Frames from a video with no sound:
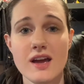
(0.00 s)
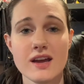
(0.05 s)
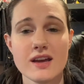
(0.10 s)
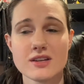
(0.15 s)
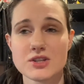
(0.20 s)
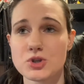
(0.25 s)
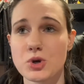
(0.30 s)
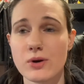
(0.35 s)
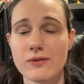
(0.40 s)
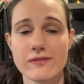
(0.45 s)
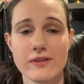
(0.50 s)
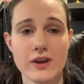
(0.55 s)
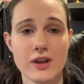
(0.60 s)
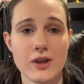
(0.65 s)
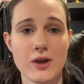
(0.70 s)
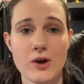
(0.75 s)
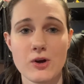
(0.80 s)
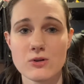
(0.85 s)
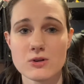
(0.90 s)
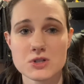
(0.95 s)
Short
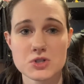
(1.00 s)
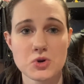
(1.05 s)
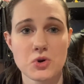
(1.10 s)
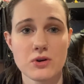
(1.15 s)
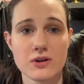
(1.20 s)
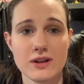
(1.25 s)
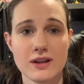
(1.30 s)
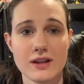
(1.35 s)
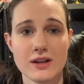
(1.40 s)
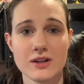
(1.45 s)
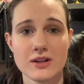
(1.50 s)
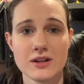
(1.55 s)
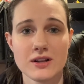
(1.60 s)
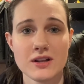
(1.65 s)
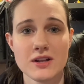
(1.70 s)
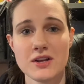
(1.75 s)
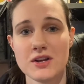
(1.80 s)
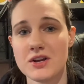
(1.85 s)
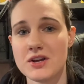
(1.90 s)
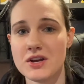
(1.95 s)
video, short little
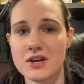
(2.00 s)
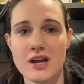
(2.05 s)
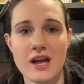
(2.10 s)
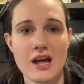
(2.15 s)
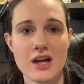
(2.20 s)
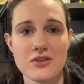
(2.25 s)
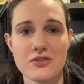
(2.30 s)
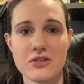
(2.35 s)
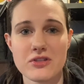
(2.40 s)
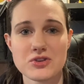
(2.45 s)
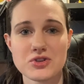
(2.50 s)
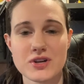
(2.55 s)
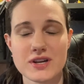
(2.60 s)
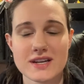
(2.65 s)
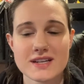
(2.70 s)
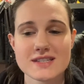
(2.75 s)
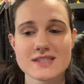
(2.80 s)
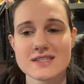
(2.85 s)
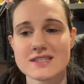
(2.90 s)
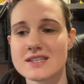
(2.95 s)
health
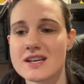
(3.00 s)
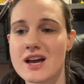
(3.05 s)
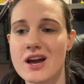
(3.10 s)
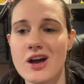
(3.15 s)
tricks.